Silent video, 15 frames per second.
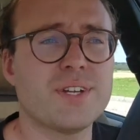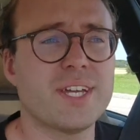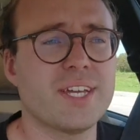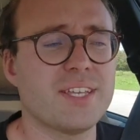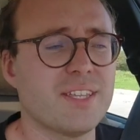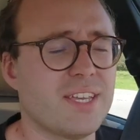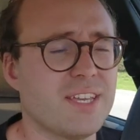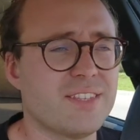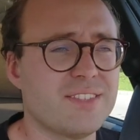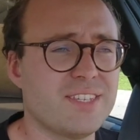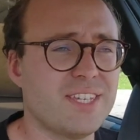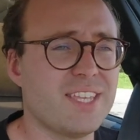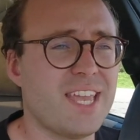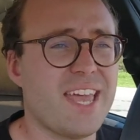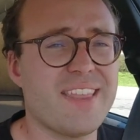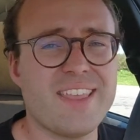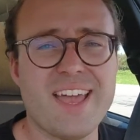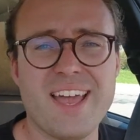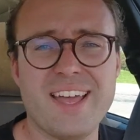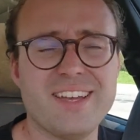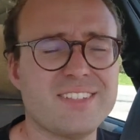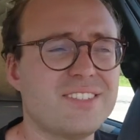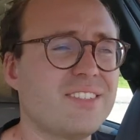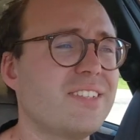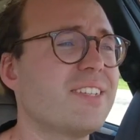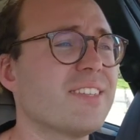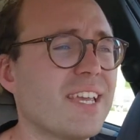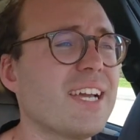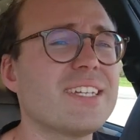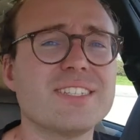and it did an
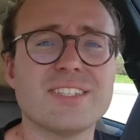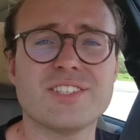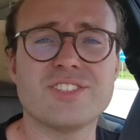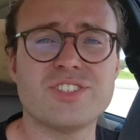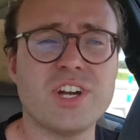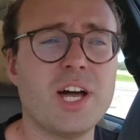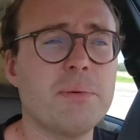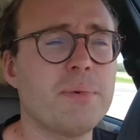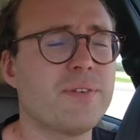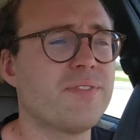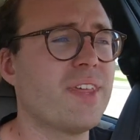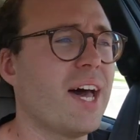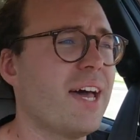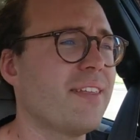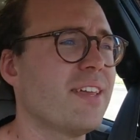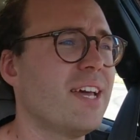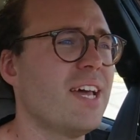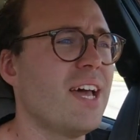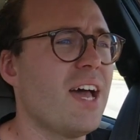excellent job of that.